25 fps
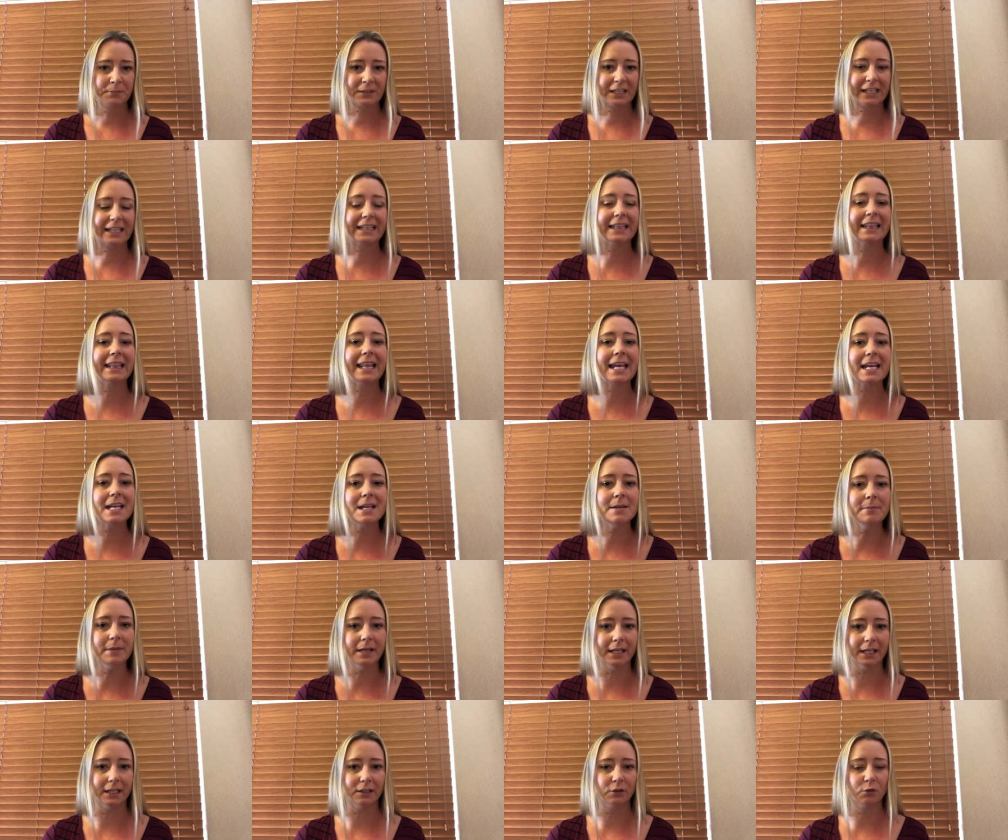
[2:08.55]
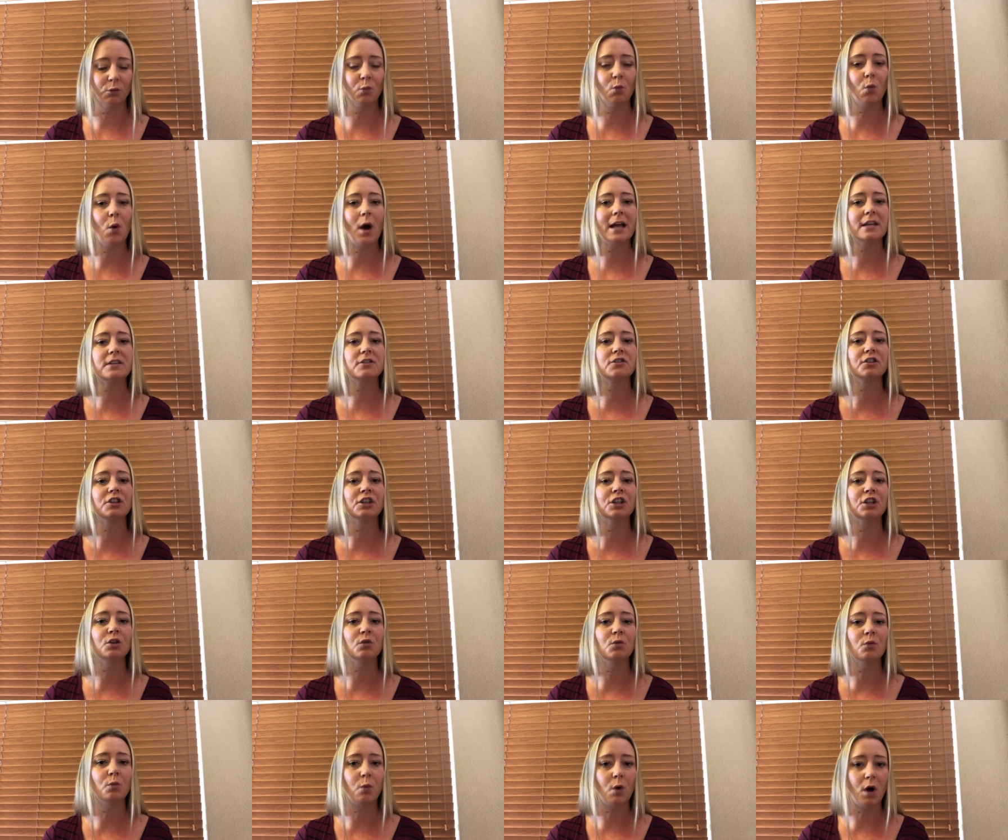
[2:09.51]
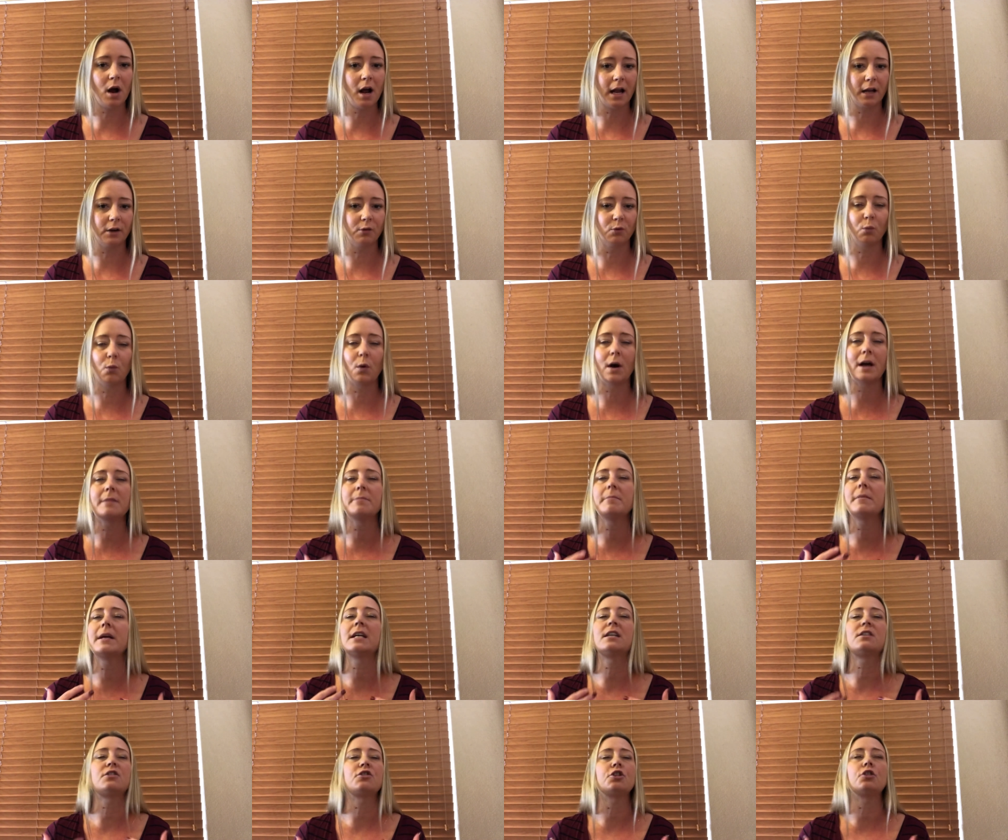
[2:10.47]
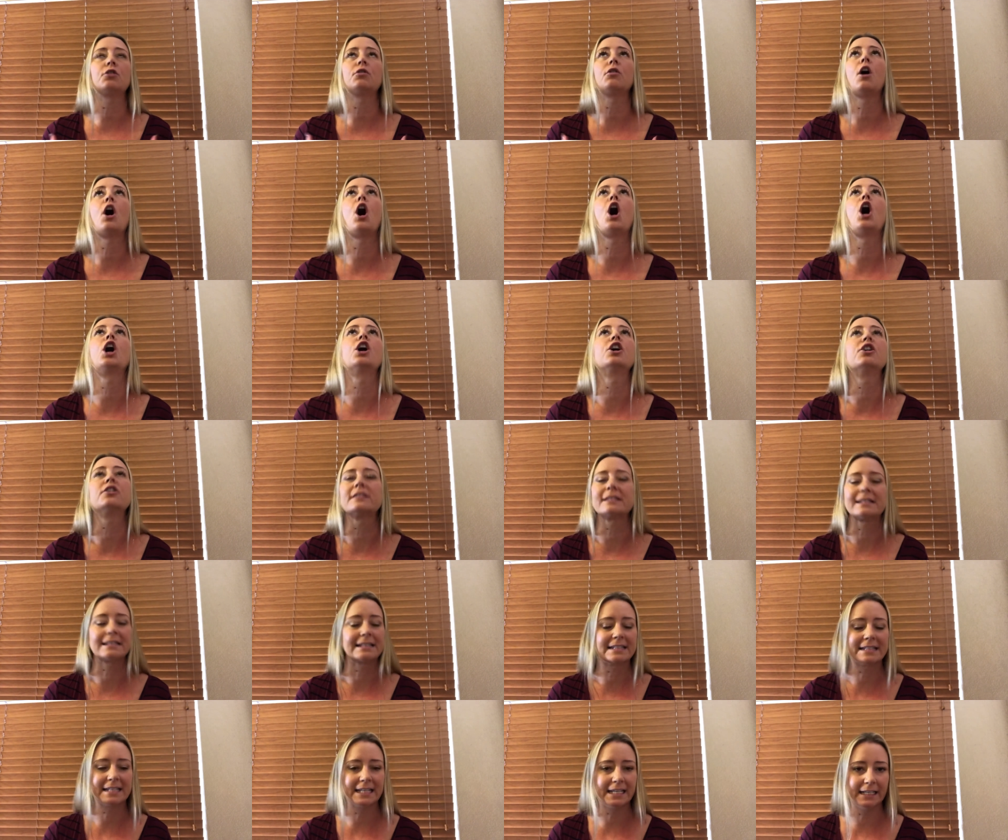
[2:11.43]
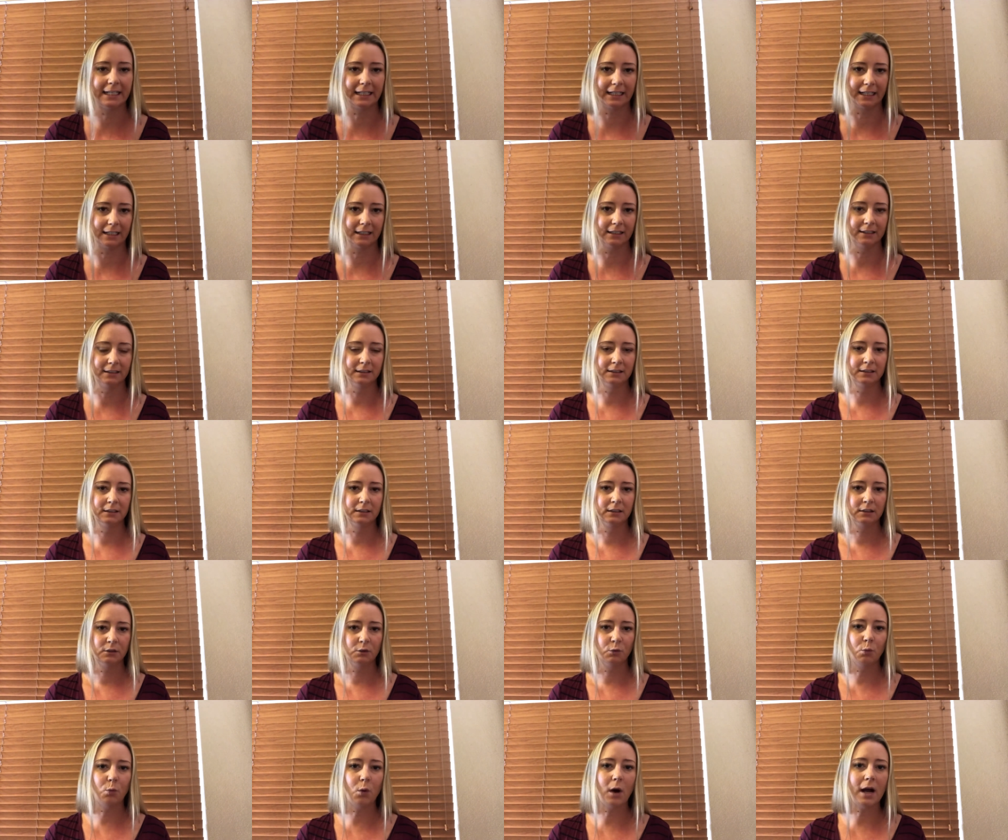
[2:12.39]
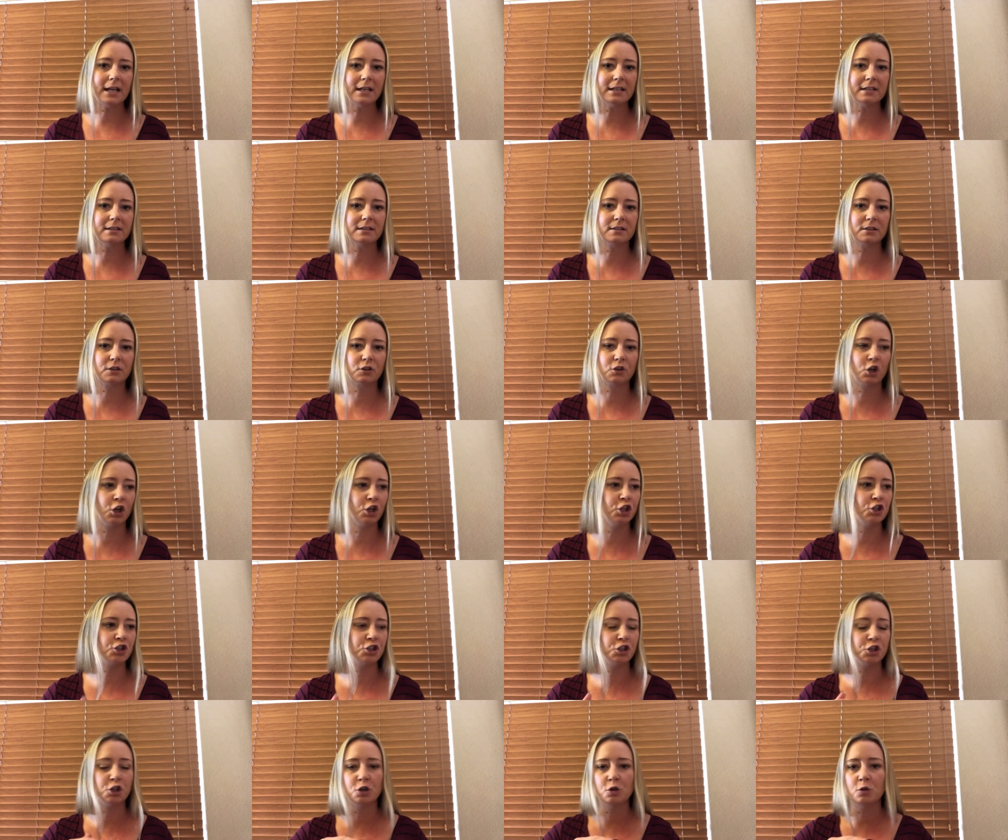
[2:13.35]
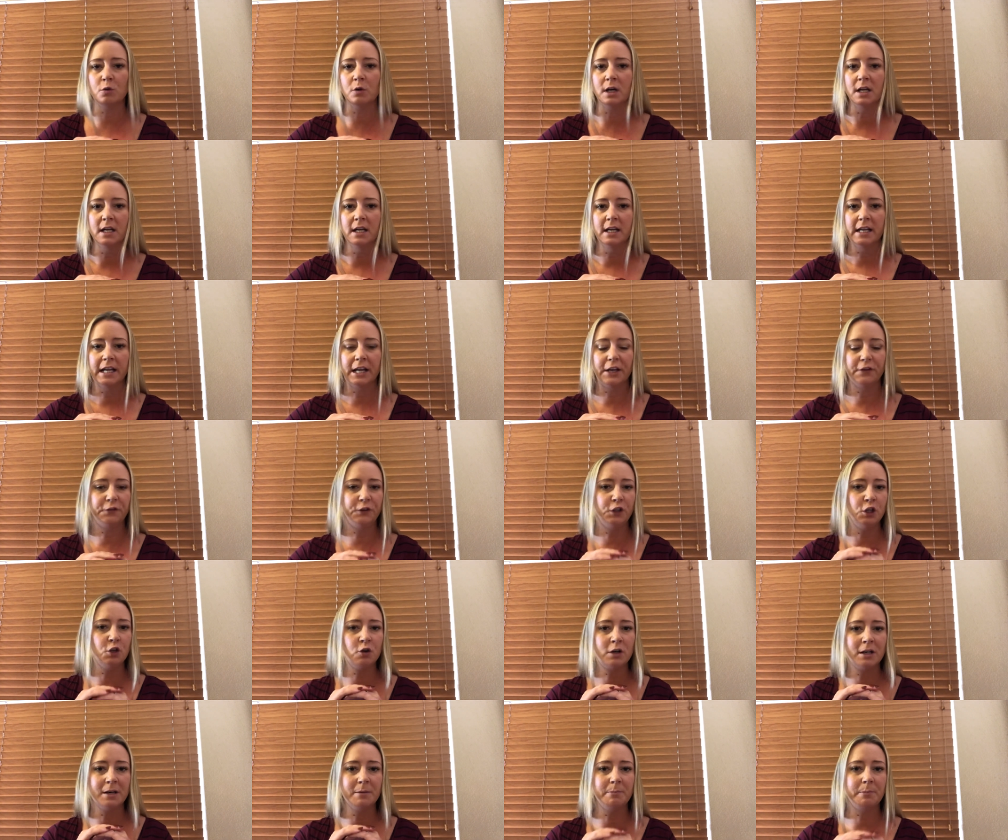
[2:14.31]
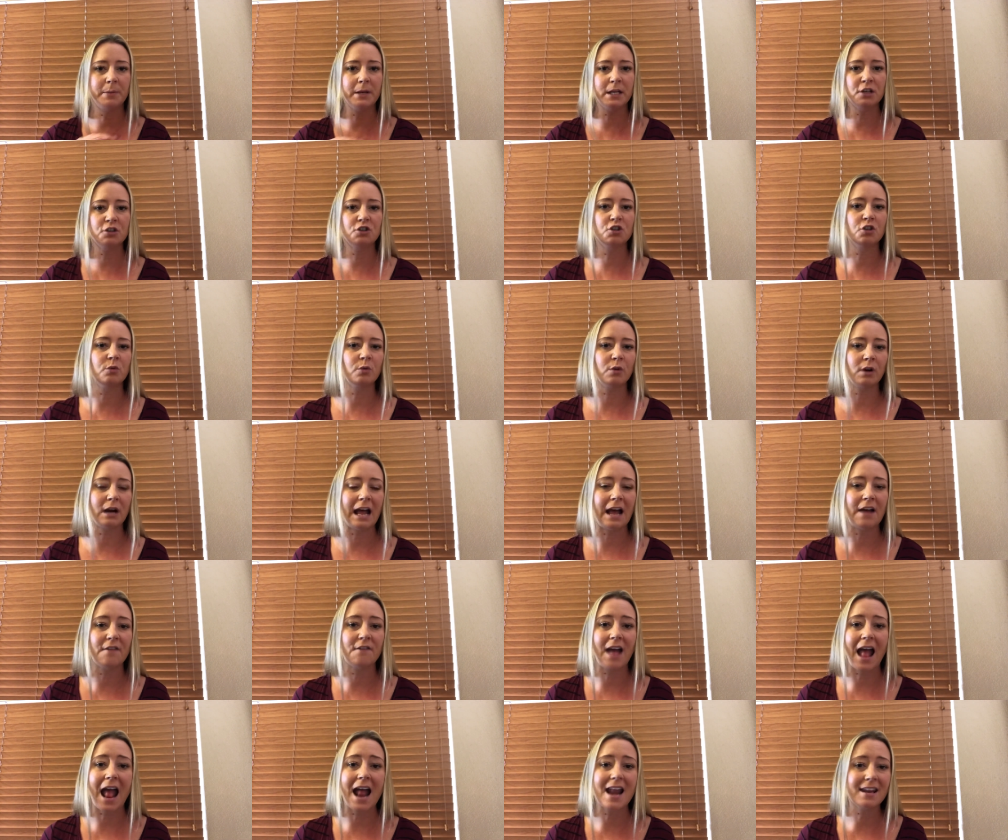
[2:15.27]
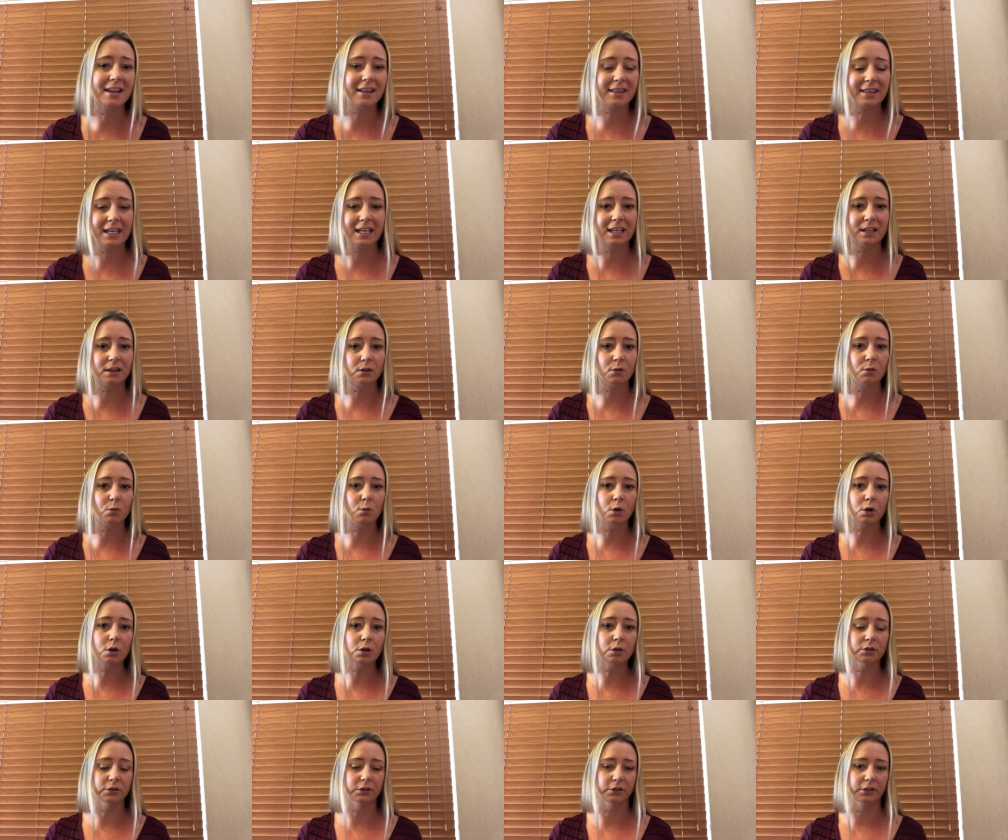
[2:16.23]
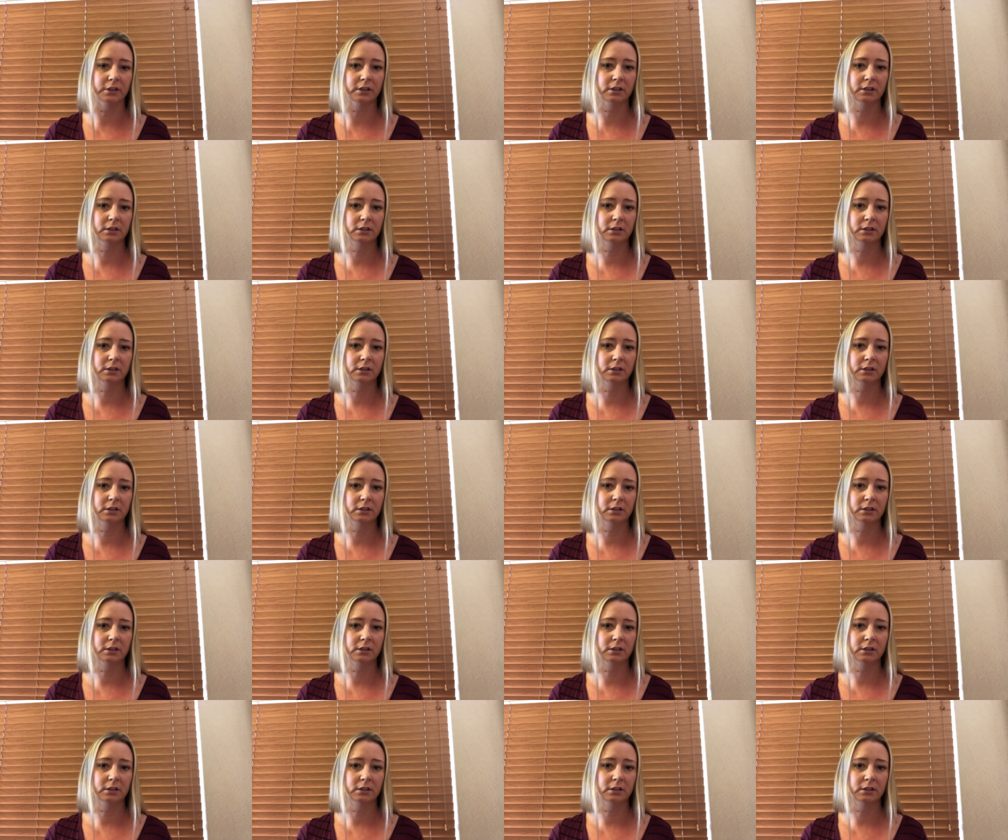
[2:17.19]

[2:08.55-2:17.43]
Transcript: Claim it. What do you want? What makes your heart sing? What could you, if you could be, do, or have anything in the world,